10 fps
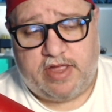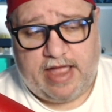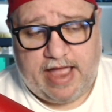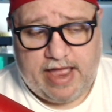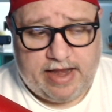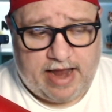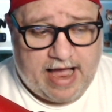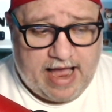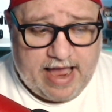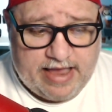and
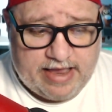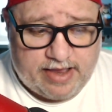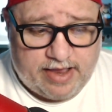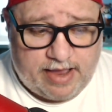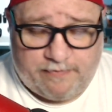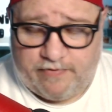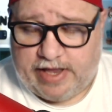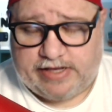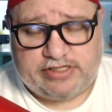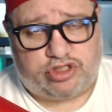I am
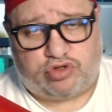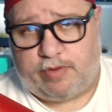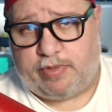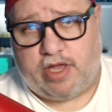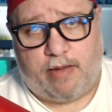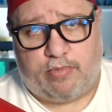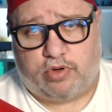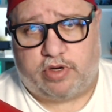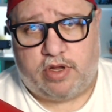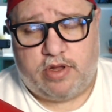extremely
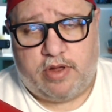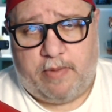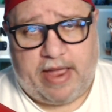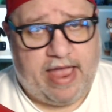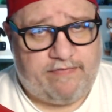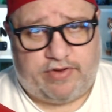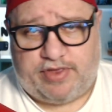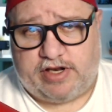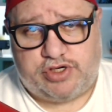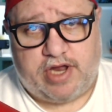humbled by
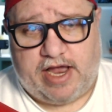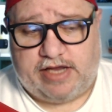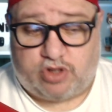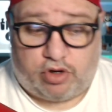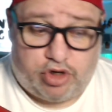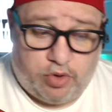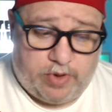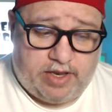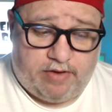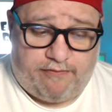everything that you guys are
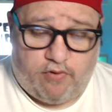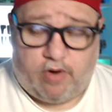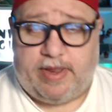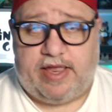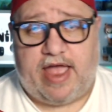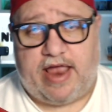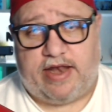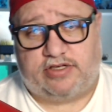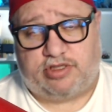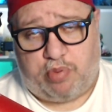doing for me
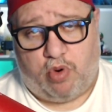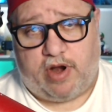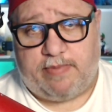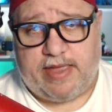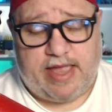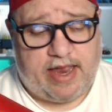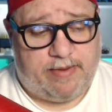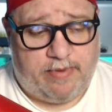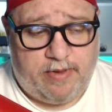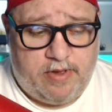and supporting me, and